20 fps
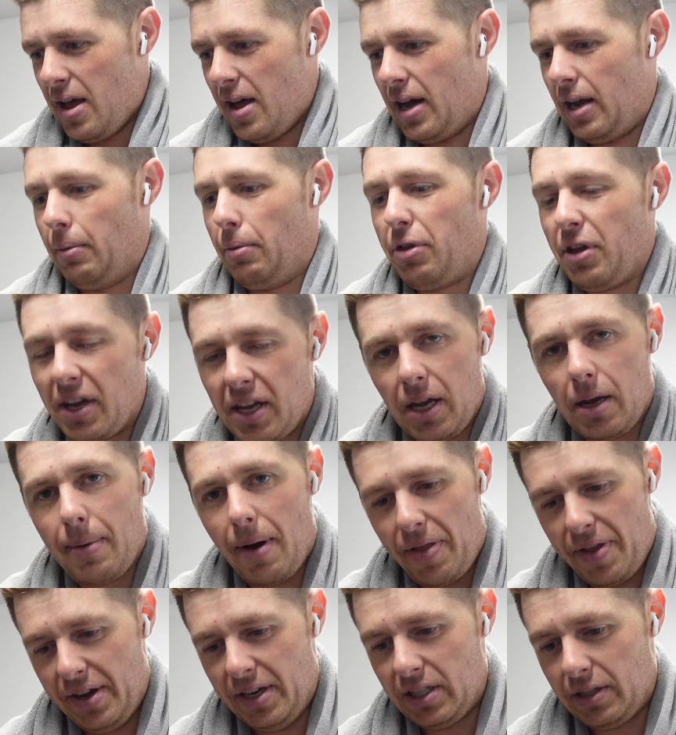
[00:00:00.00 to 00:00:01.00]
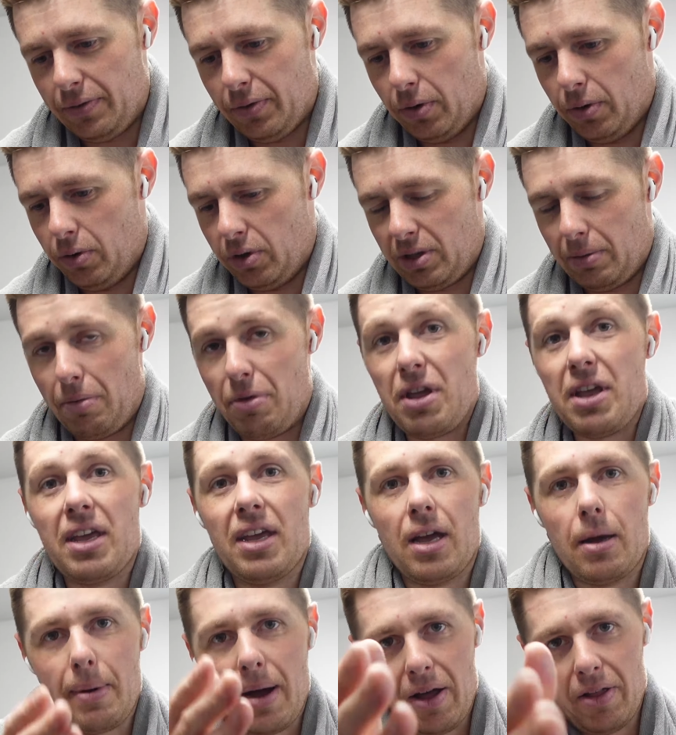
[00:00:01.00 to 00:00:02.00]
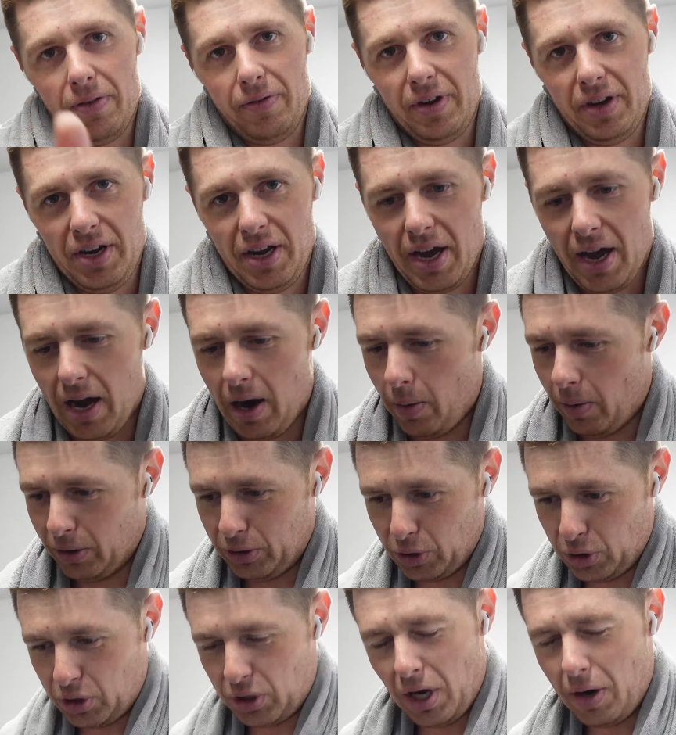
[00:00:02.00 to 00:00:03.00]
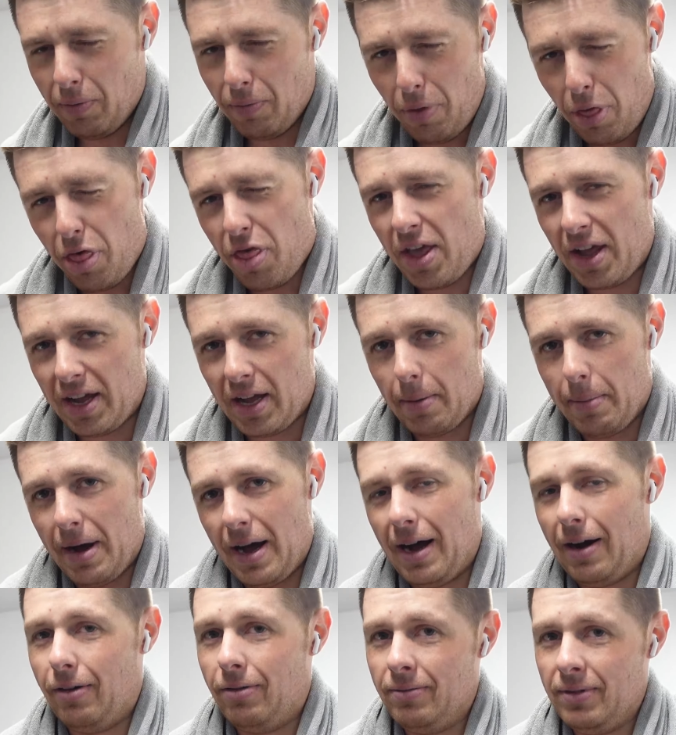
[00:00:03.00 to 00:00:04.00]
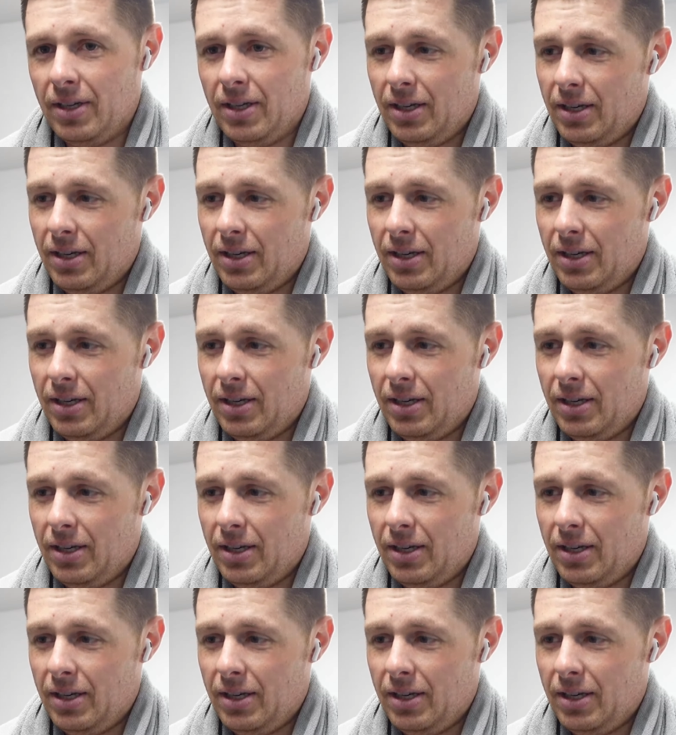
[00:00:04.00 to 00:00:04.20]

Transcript: and I'm thinking about the intervals, I'm thinking about the video, I just don't think about